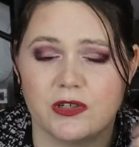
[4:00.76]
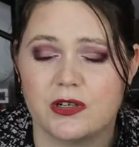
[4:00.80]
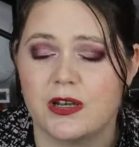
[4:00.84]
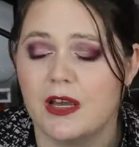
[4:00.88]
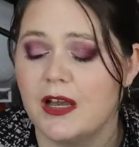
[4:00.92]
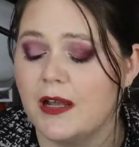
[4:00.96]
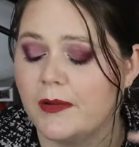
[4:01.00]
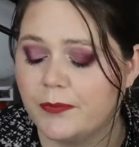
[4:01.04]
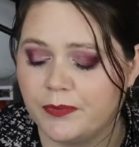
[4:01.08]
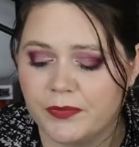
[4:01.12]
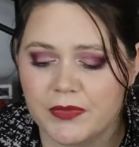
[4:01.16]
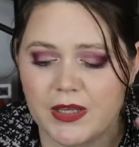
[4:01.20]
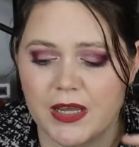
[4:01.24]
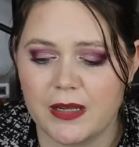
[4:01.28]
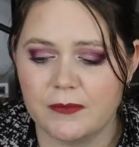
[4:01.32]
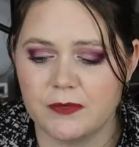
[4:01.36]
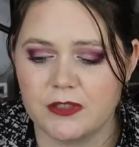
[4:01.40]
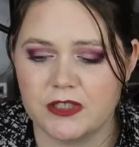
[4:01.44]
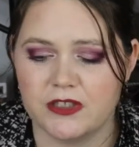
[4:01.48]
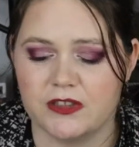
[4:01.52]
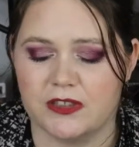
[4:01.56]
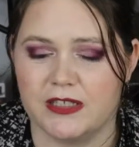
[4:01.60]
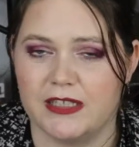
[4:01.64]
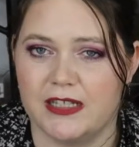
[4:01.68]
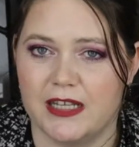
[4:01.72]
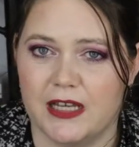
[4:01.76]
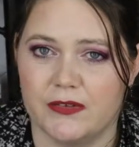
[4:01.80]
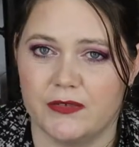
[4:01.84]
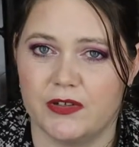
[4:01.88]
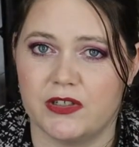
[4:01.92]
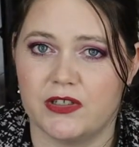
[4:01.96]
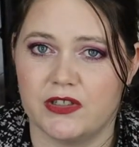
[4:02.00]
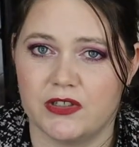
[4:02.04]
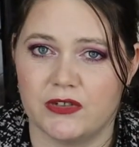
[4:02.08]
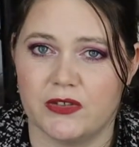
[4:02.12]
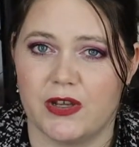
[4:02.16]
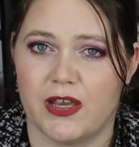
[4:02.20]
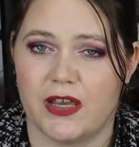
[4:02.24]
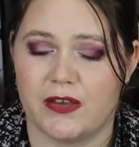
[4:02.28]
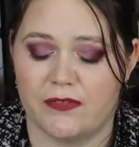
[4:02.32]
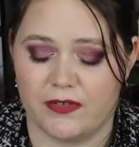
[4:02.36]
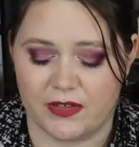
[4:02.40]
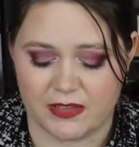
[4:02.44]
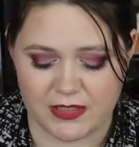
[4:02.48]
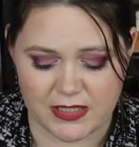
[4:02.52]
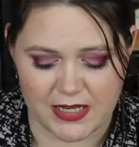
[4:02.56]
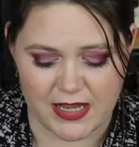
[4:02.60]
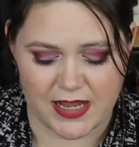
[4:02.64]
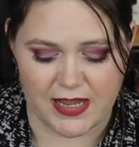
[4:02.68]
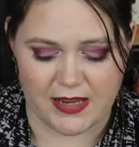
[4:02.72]
look. Absolutely love it, do have
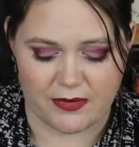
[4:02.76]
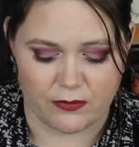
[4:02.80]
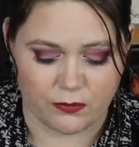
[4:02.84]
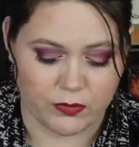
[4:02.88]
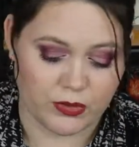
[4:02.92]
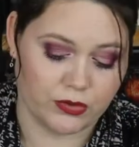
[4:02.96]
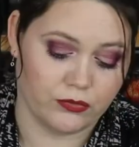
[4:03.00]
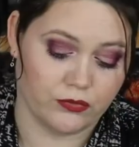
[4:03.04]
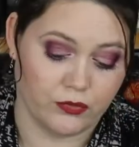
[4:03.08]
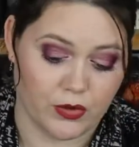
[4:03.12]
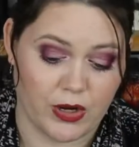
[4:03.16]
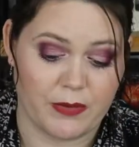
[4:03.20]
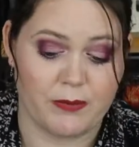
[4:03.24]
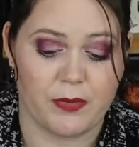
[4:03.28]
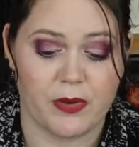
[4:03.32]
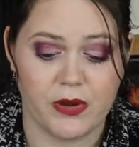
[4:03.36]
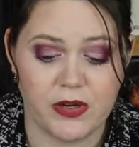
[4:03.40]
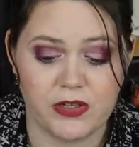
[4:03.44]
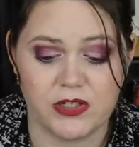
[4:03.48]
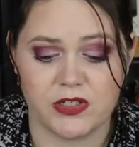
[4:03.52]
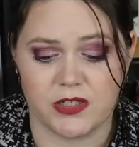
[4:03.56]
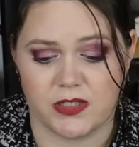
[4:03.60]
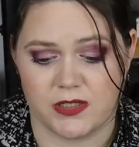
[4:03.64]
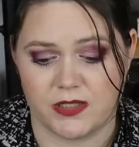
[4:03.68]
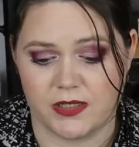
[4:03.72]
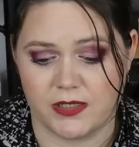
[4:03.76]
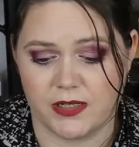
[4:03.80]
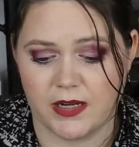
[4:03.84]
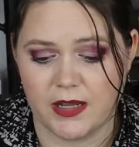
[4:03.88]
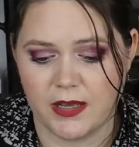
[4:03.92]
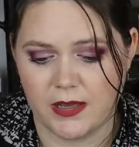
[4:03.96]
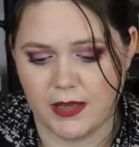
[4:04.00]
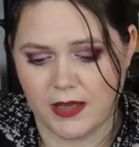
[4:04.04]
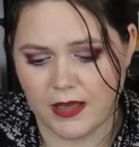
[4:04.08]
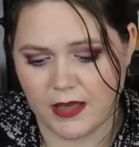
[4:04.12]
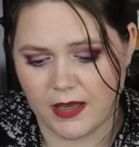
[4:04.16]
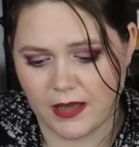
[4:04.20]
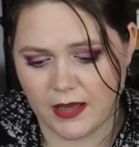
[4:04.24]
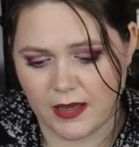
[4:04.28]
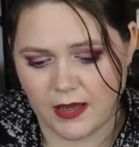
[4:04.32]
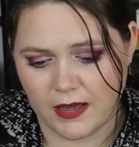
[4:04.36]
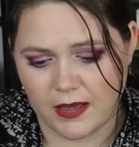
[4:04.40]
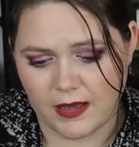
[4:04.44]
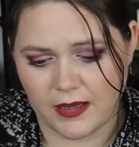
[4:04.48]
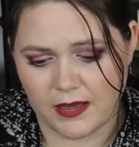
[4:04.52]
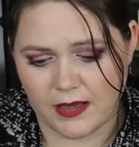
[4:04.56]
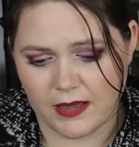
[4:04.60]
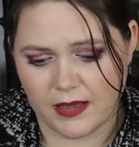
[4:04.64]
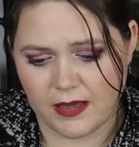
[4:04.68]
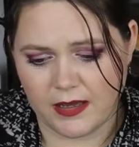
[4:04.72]
it, and would repurchase it.
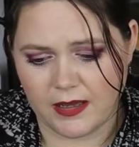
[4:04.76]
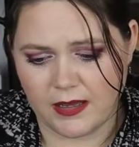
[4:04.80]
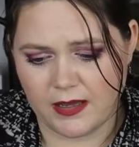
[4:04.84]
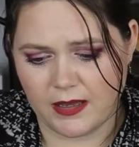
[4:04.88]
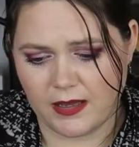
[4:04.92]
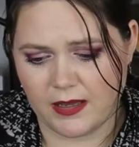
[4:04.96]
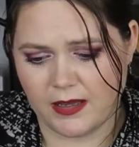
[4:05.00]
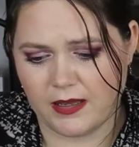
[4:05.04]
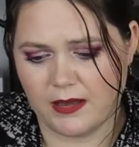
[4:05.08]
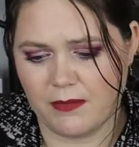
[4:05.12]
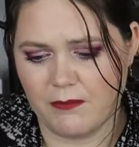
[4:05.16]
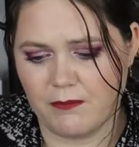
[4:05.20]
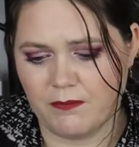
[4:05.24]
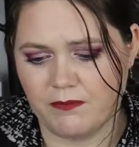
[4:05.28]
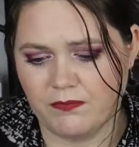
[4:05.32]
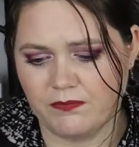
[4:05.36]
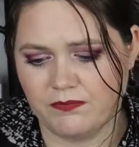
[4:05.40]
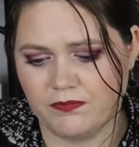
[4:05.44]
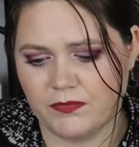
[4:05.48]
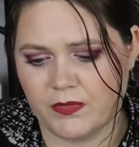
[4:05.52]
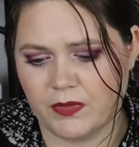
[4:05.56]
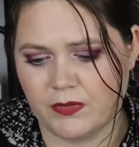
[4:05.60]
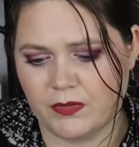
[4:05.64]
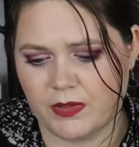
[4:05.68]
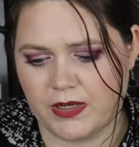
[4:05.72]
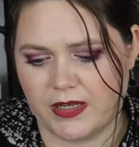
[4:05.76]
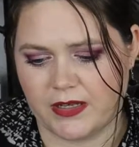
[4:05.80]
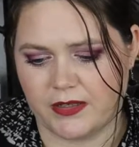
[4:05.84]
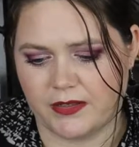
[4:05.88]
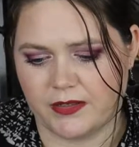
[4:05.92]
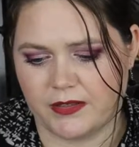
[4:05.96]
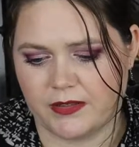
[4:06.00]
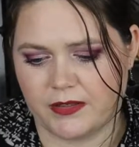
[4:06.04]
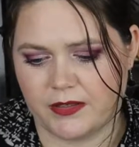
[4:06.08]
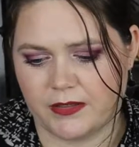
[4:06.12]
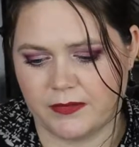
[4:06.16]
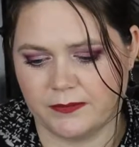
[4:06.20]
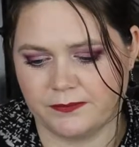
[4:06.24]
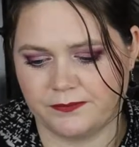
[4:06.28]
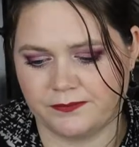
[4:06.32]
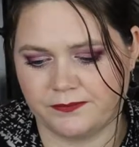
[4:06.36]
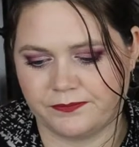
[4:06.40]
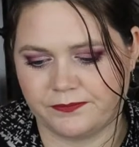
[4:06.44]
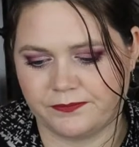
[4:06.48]
What else?